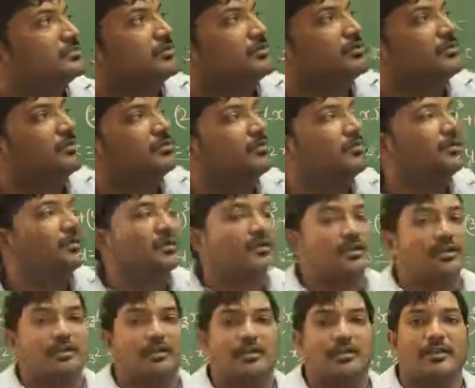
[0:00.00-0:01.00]
So
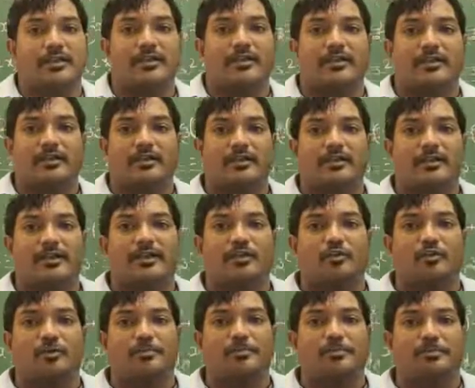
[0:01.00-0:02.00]
I
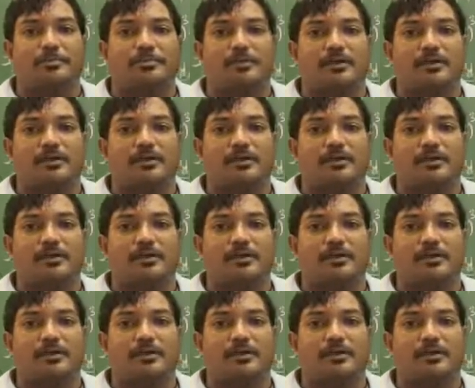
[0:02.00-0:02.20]
hope